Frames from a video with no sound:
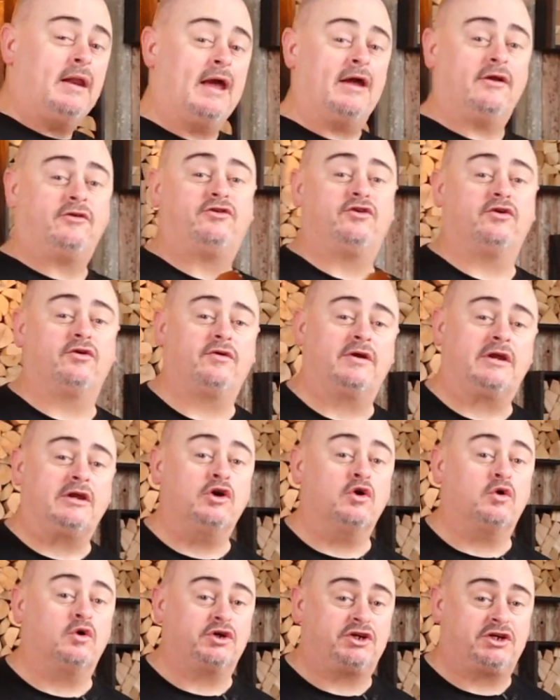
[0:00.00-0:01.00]
Now, during
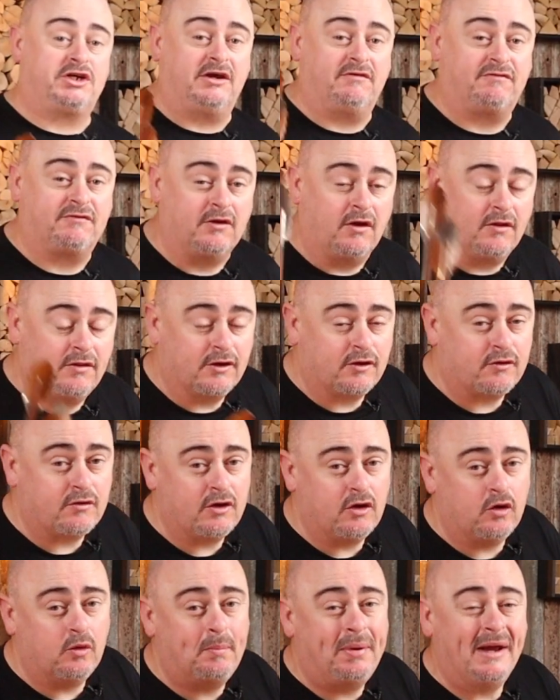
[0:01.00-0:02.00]
your shift on the
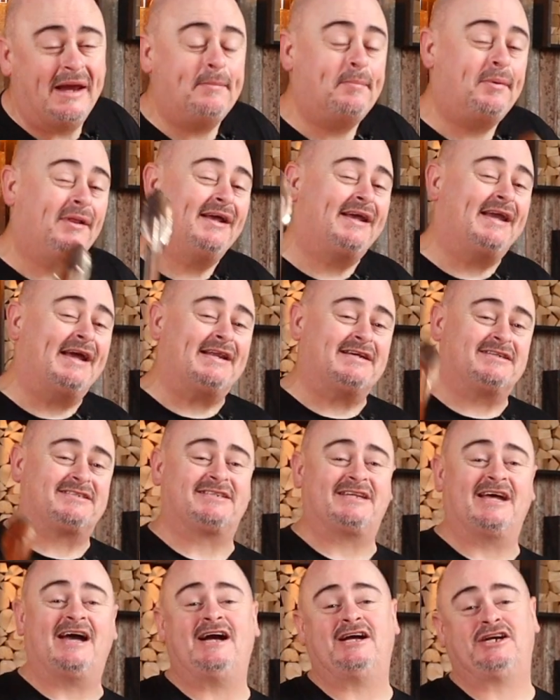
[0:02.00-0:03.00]
grill, people are gonna
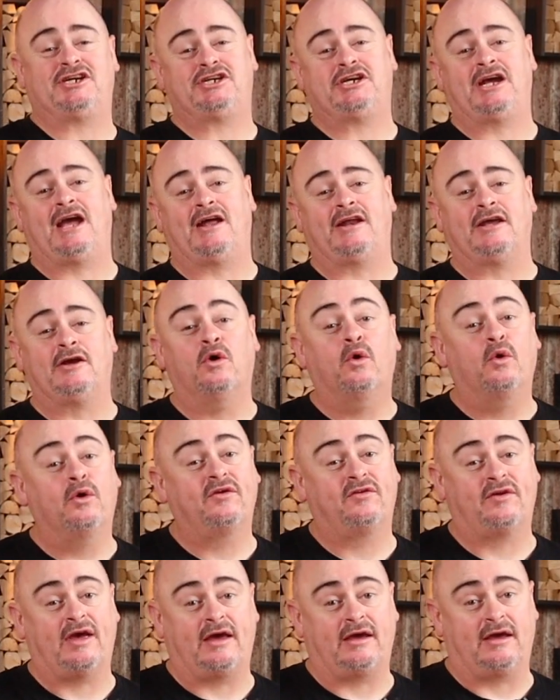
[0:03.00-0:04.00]
start shouting
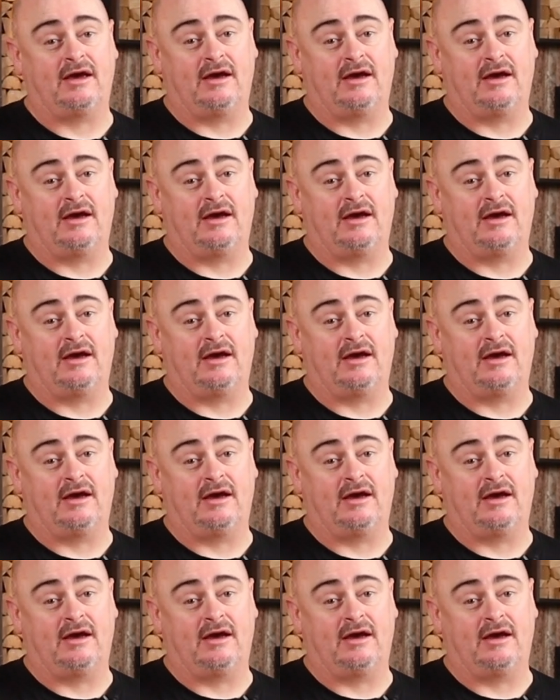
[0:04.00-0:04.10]
orders at